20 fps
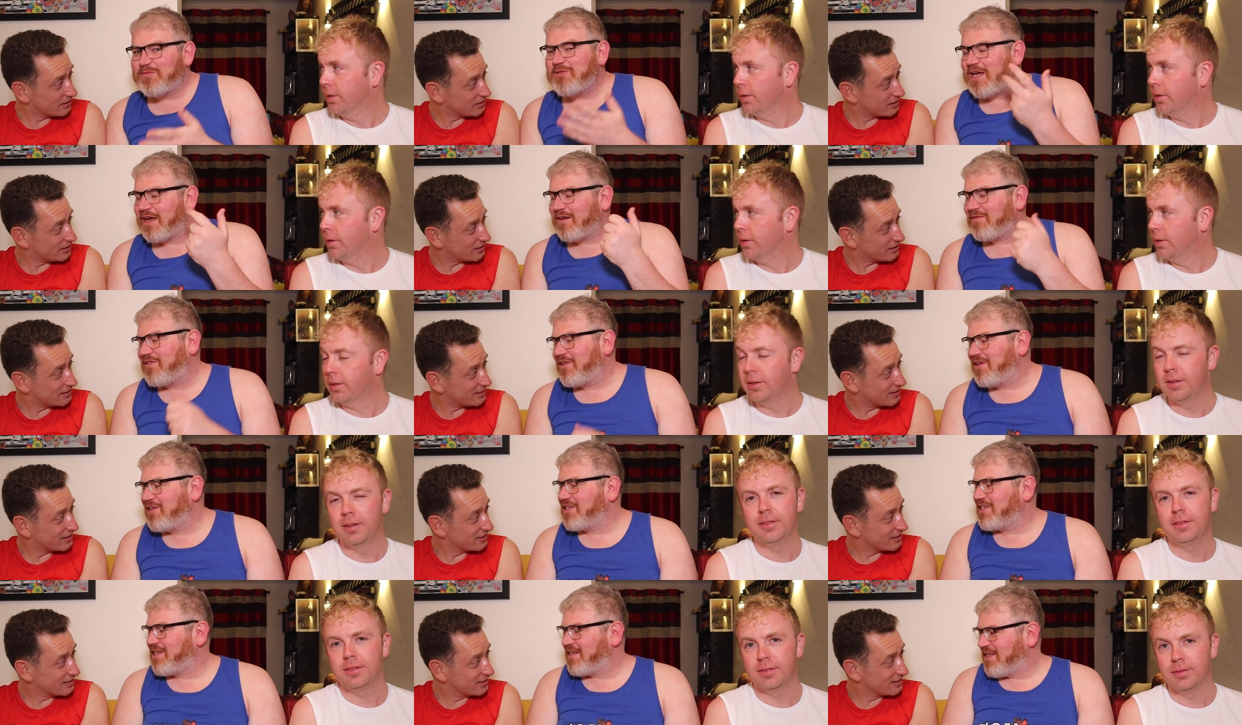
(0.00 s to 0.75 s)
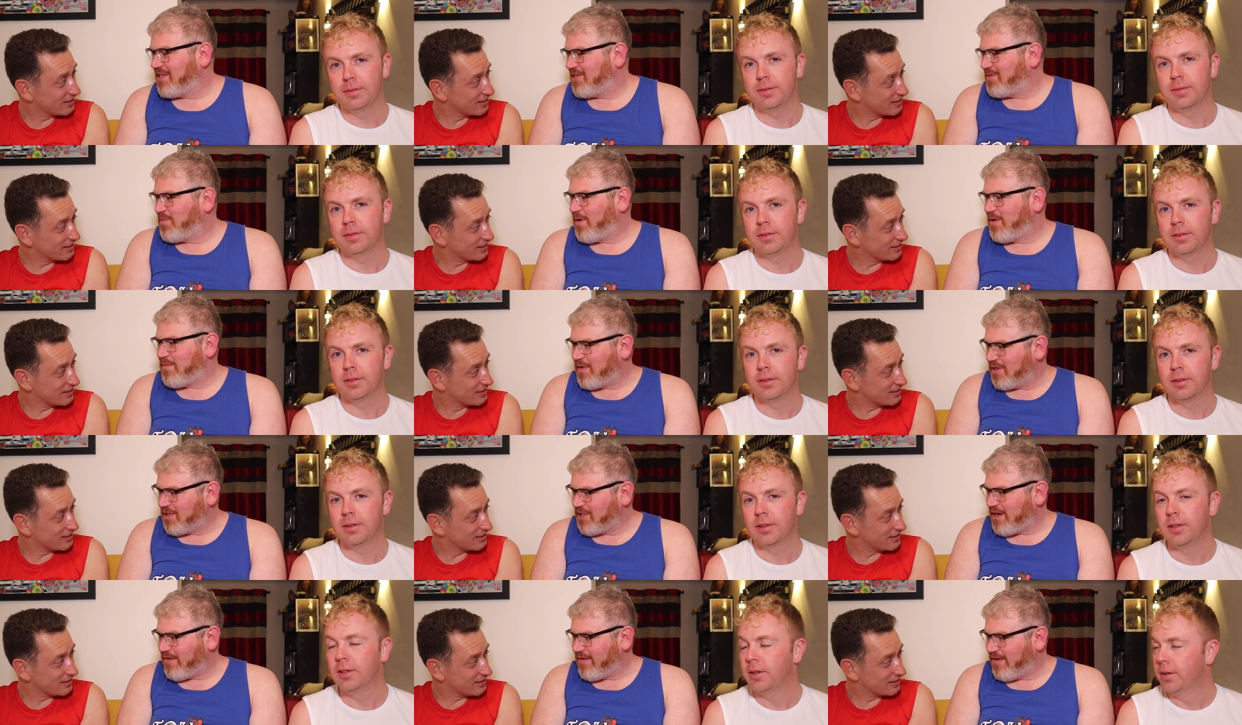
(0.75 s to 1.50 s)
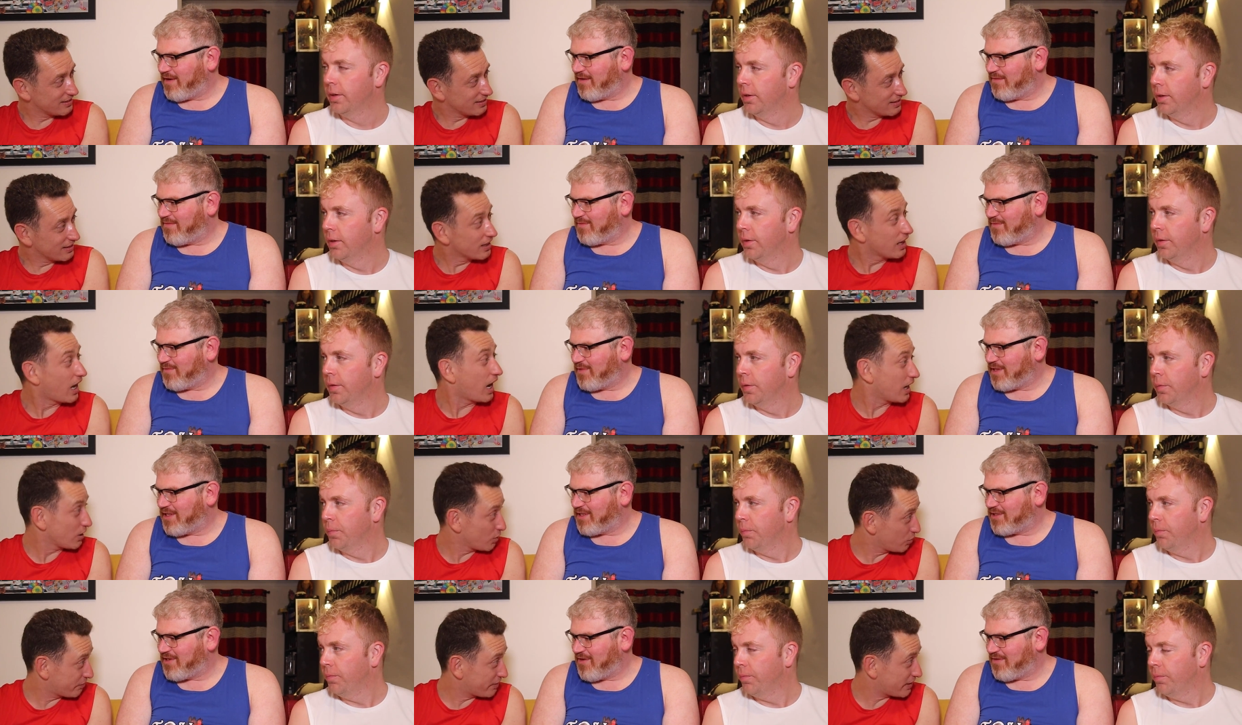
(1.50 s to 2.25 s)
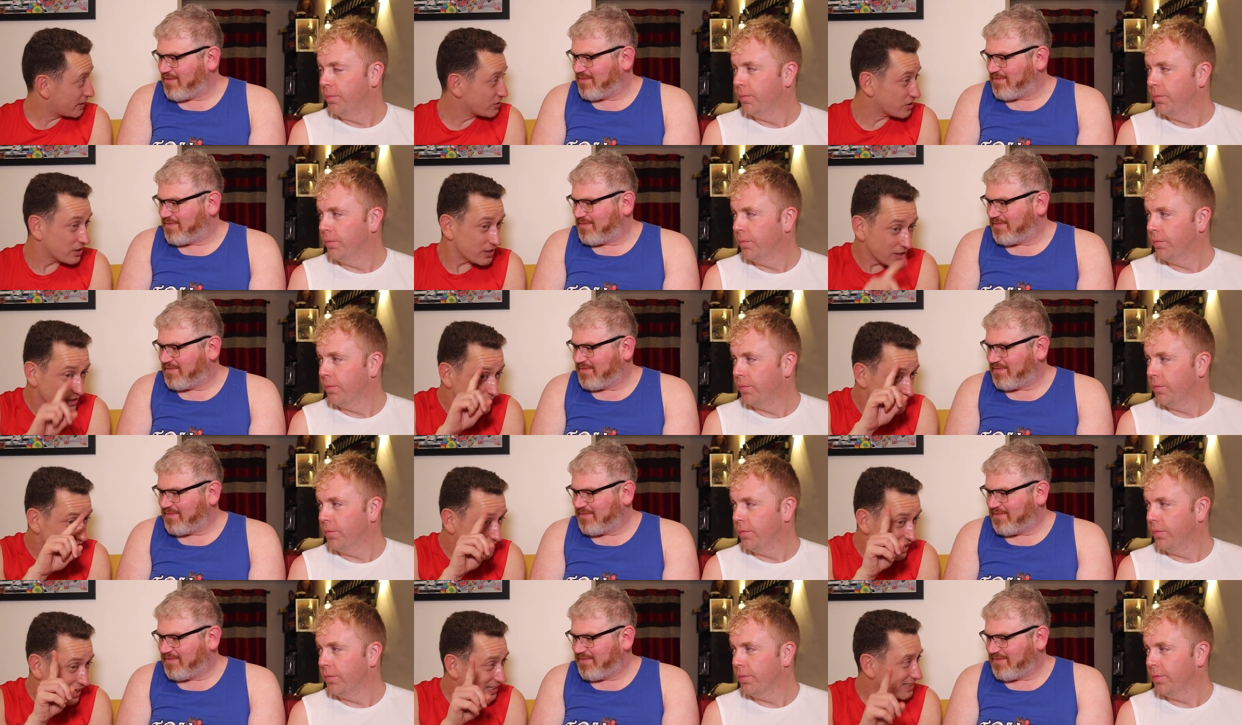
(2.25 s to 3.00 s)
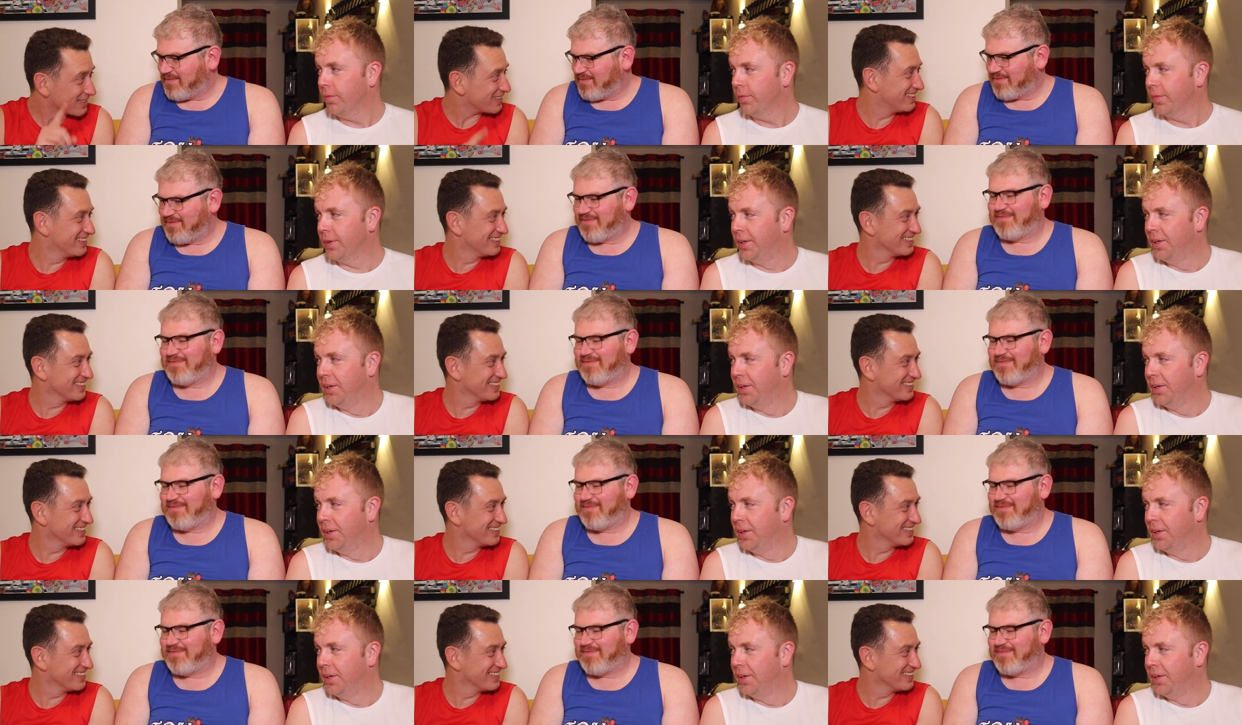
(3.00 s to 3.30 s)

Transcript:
Speaker 1: Check virgin. I need to pop my cherry. With Are you song. virgin?
Speaker 2: Check.